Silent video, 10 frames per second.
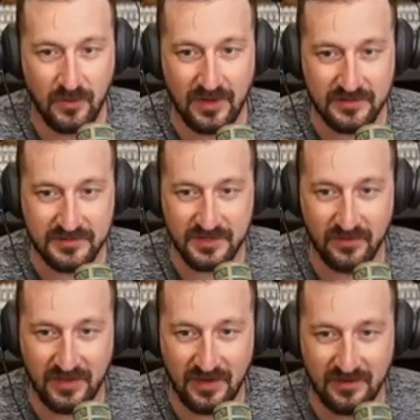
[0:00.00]
We
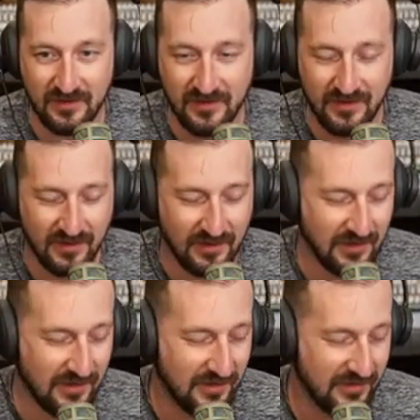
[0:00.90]
talked a
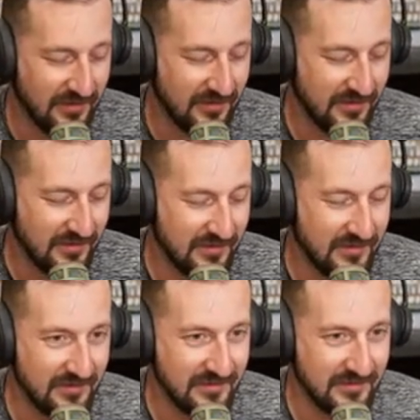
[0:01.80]
lot about the Second Amendment.